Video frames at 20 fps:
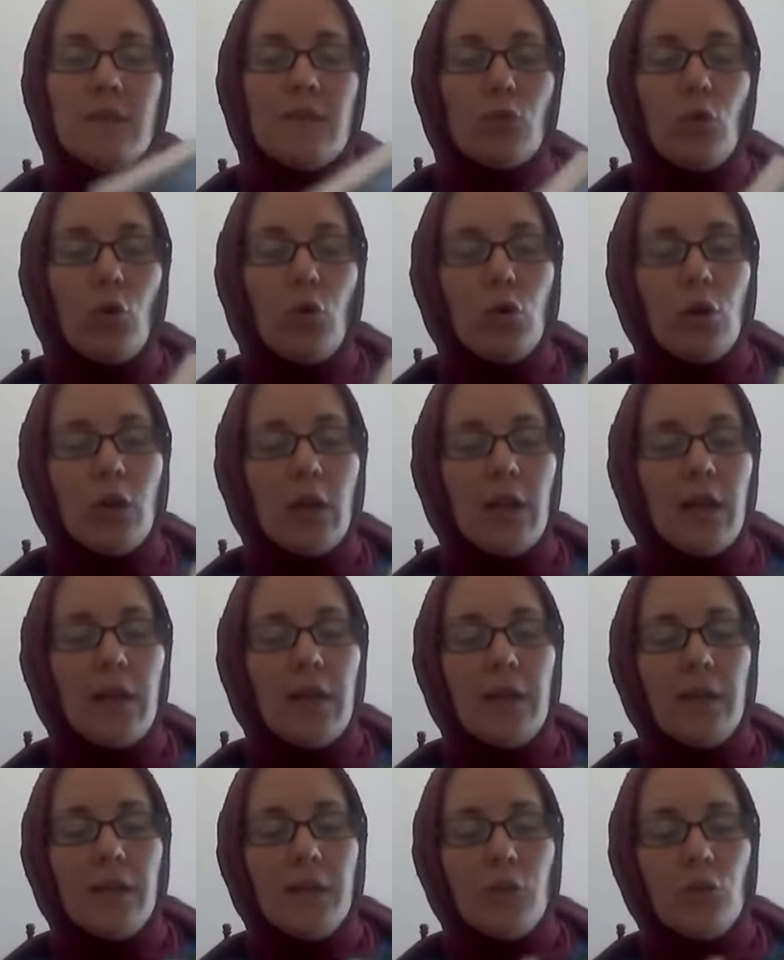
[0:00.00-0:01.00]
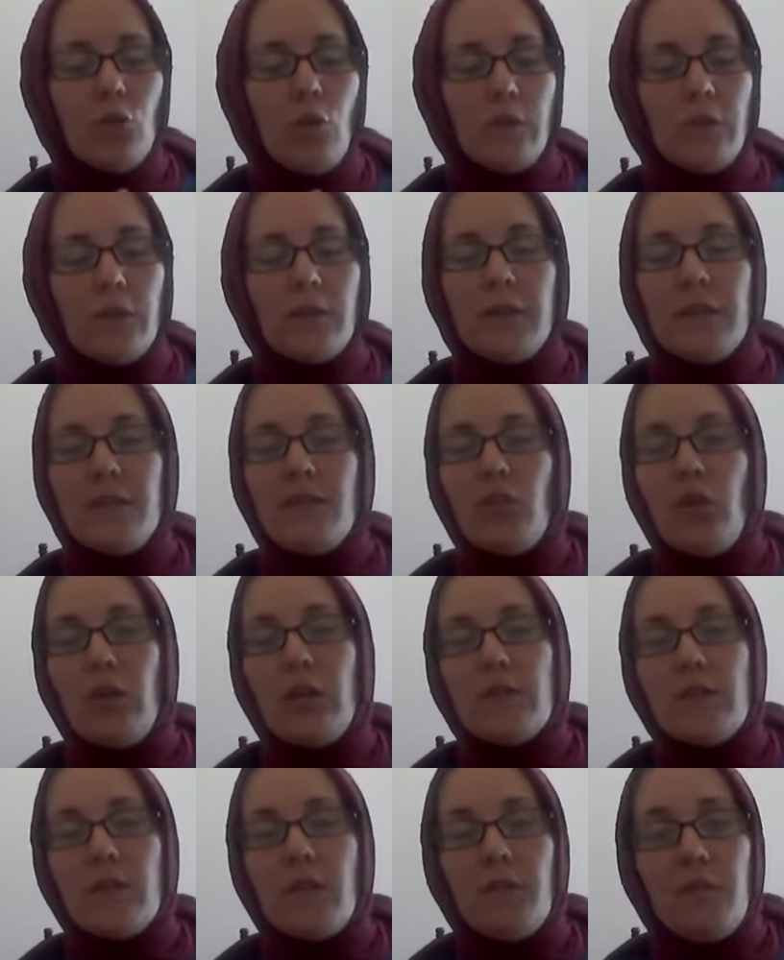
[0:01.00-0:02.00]
So you know that Israel
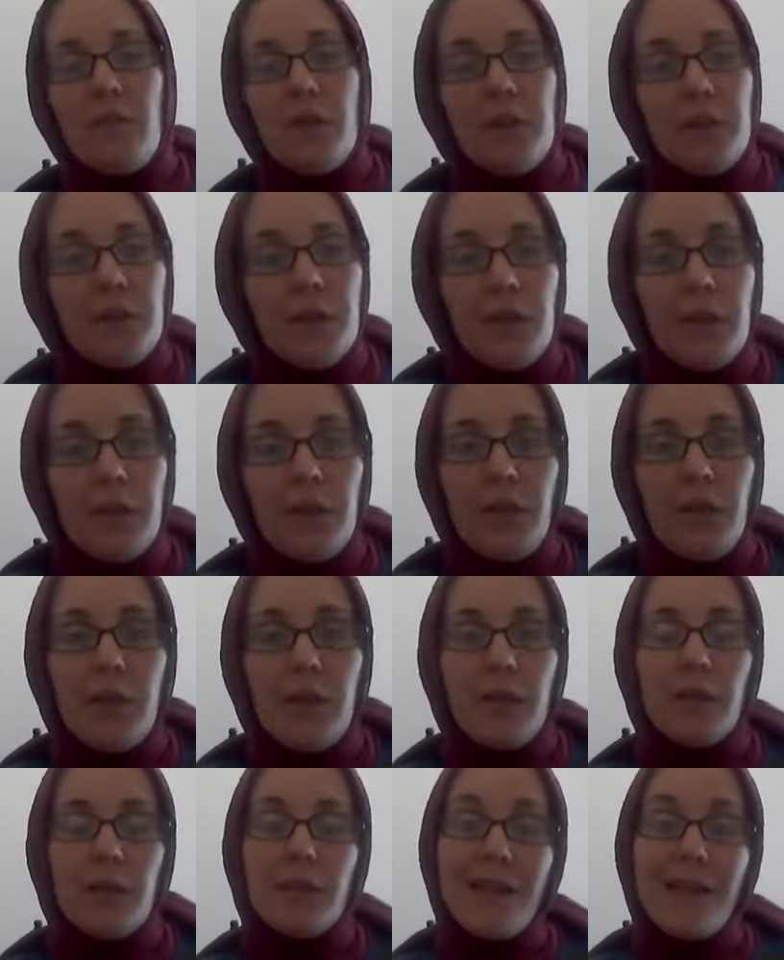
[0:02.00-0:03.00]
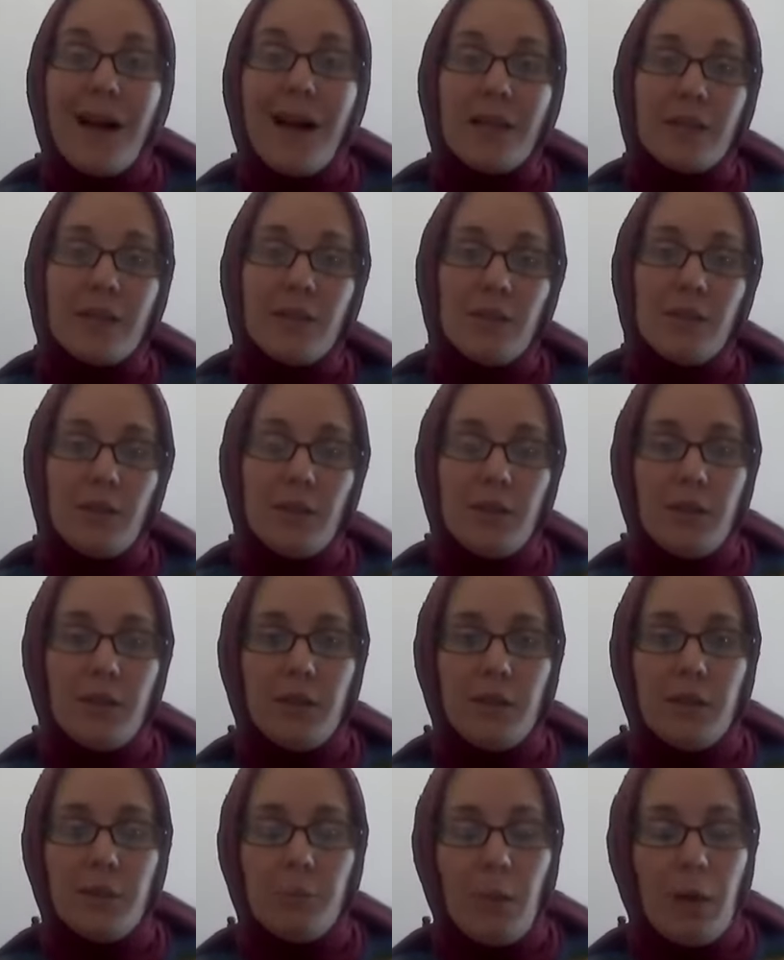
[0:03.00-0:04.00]
is a very young
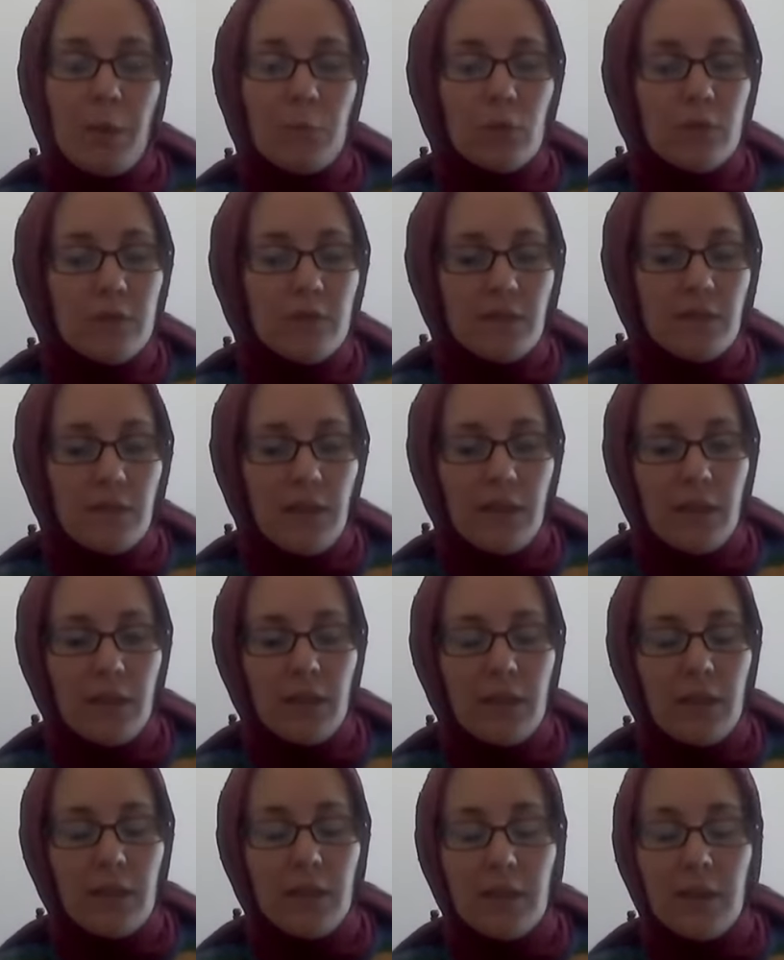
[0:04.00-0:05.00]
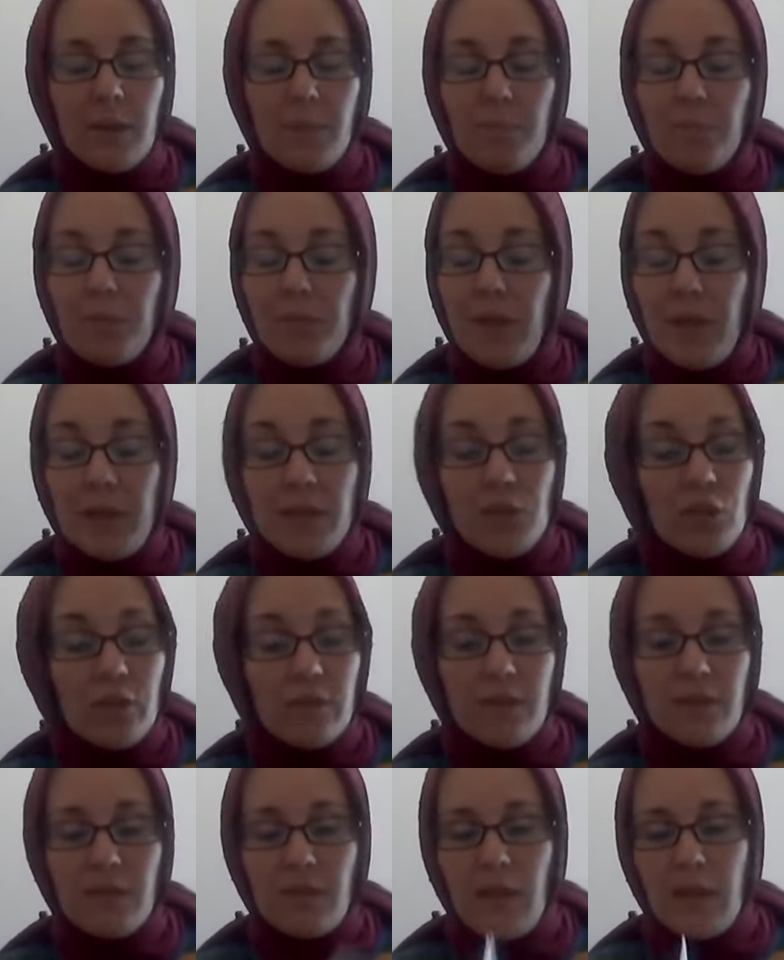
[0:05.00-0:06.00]
member state, nation
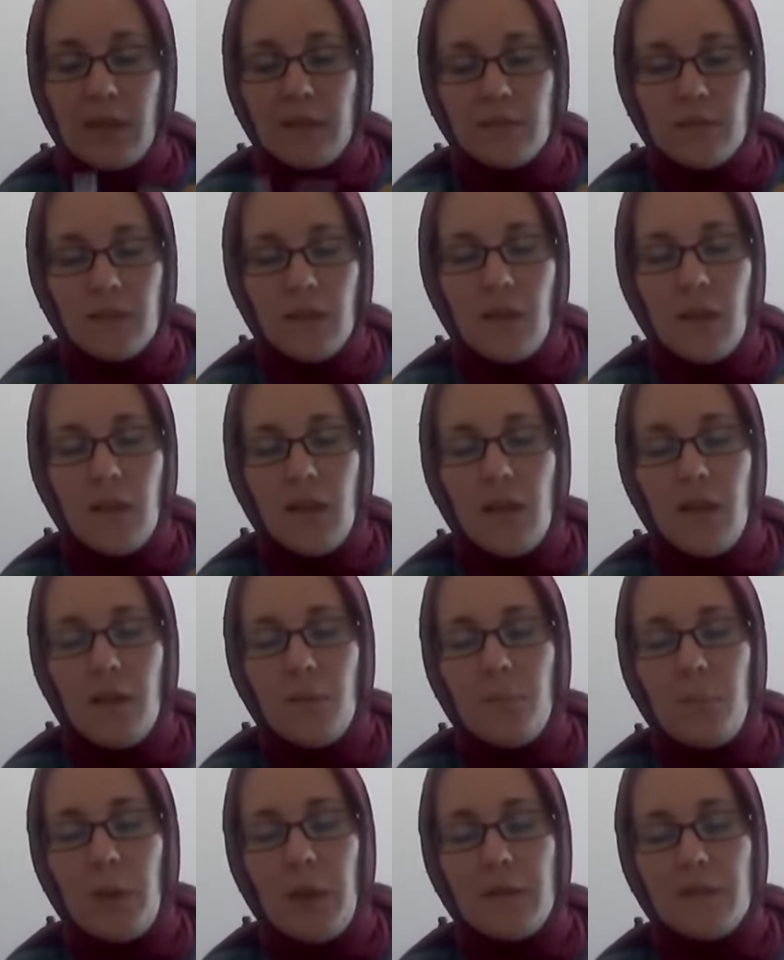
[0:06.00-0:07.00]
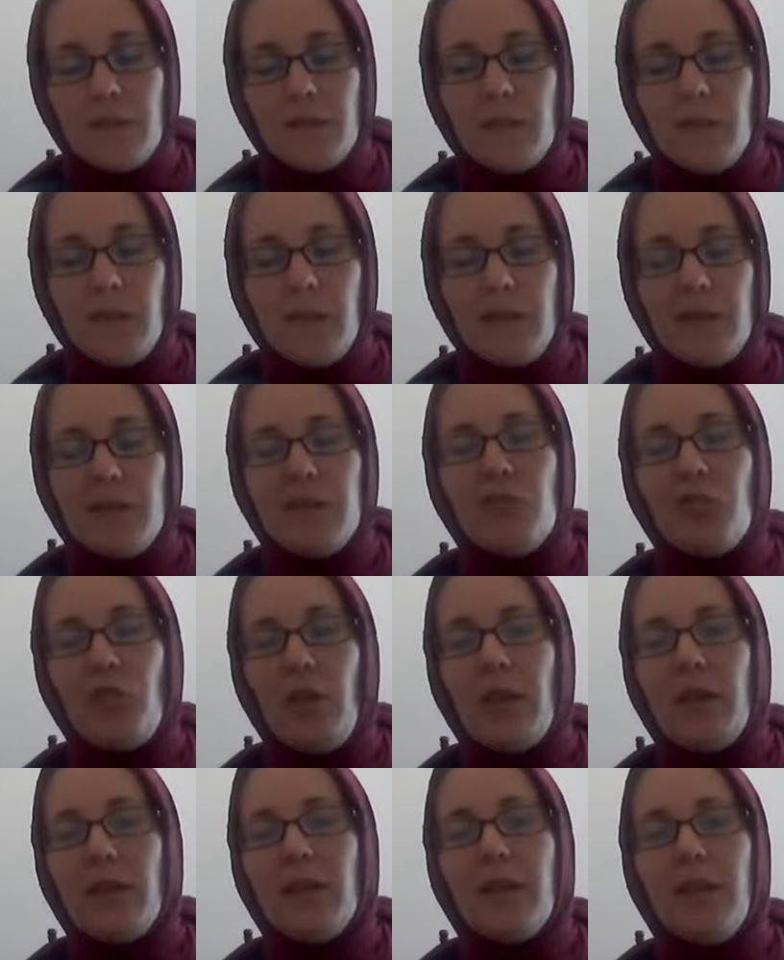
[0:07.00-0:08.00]
state, but
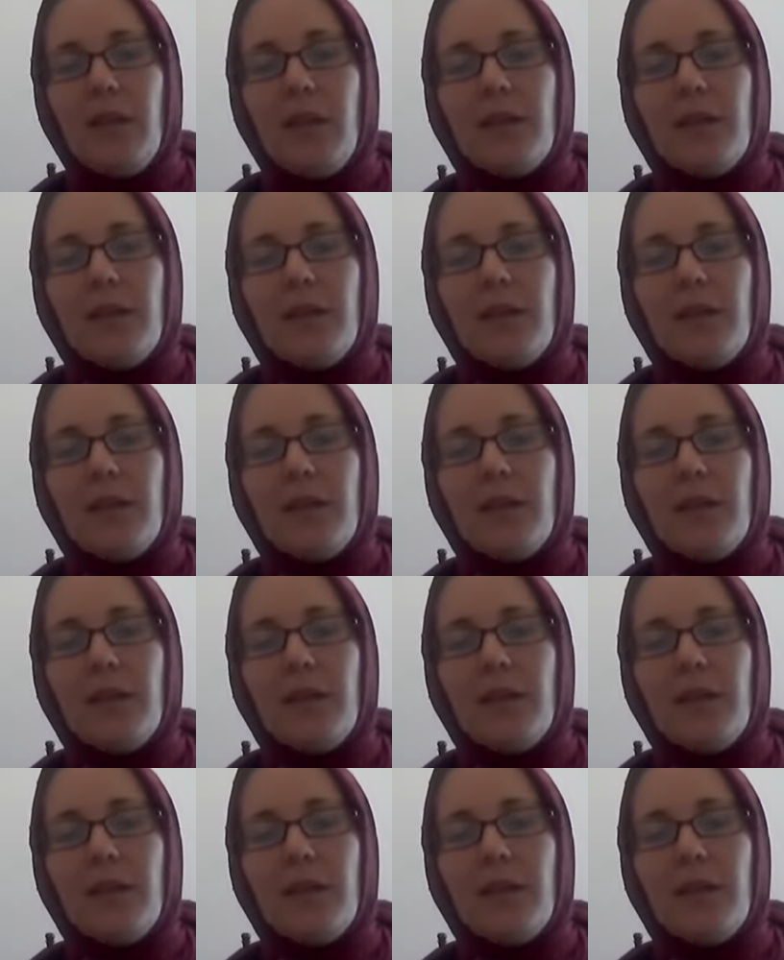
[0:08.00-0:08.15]
Israel